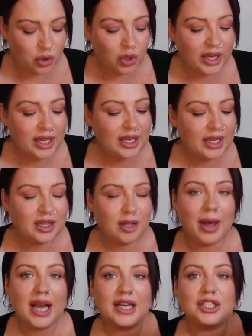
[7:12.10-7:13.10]
look at it in the
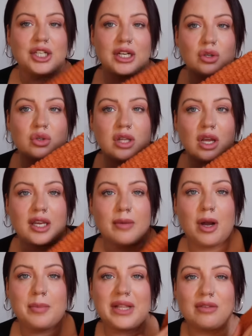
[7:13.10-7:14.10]
packaging, it looks like it
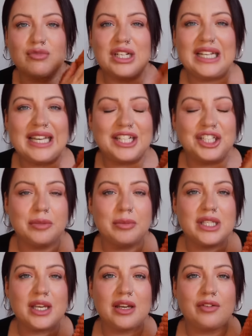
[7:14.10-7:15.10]
might be that really itchy
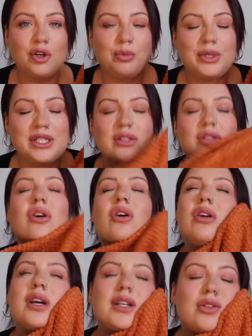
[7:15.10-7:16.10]
material, but it's
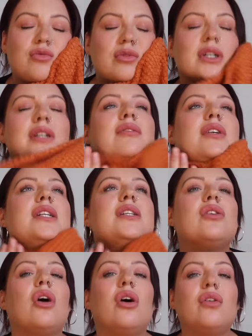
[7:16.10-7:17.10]
not. Like, it's really, really
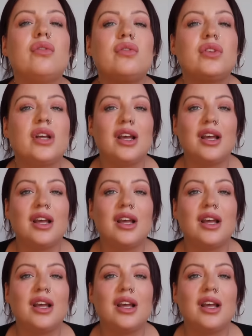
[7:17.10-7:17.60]
soft.